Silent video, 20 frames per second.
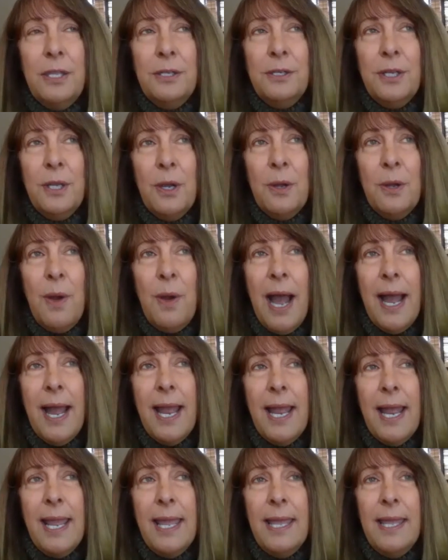
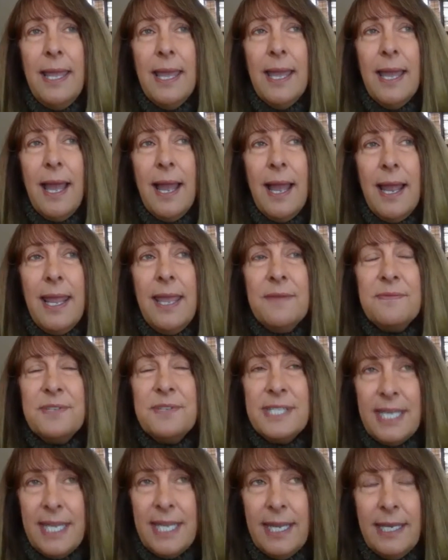I have
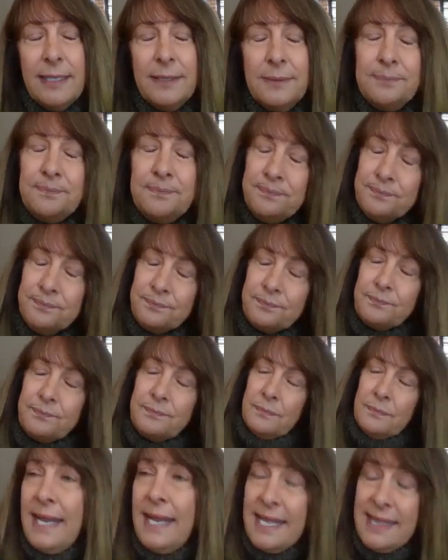seen,
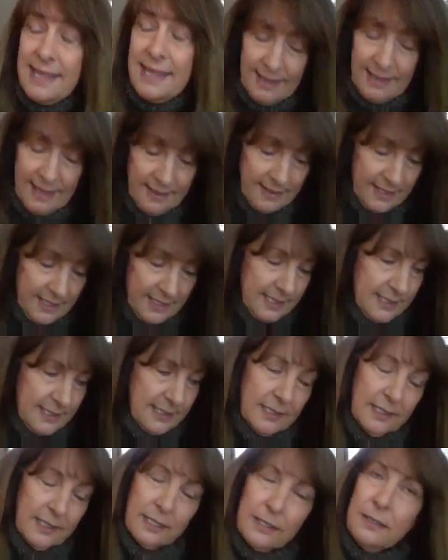and I think that this
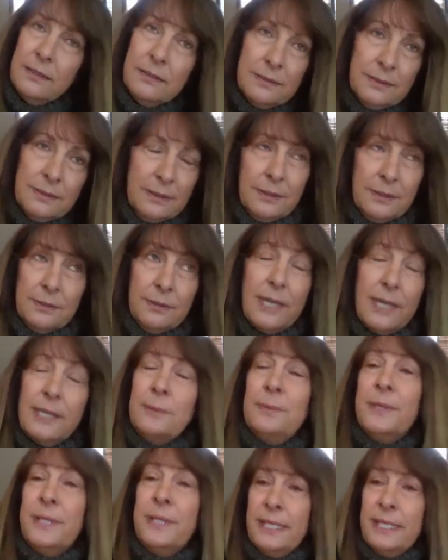is an
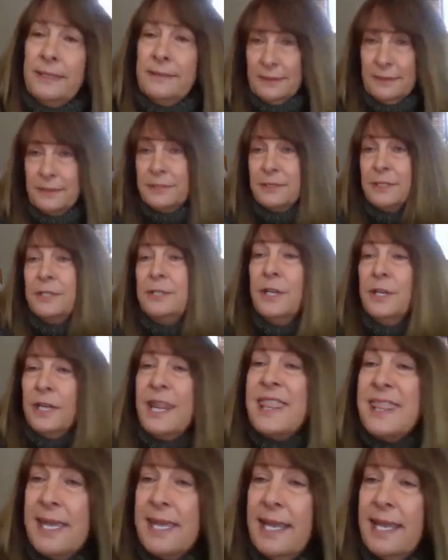incredibly good
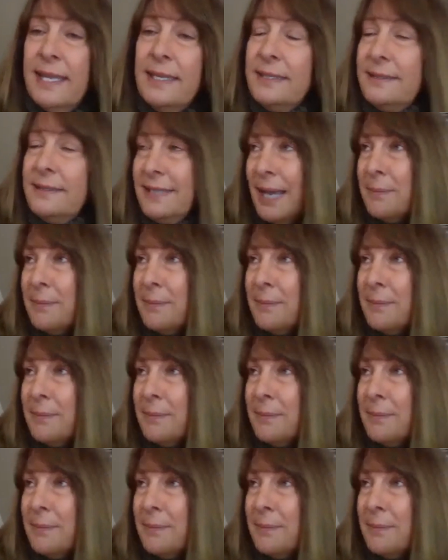thing.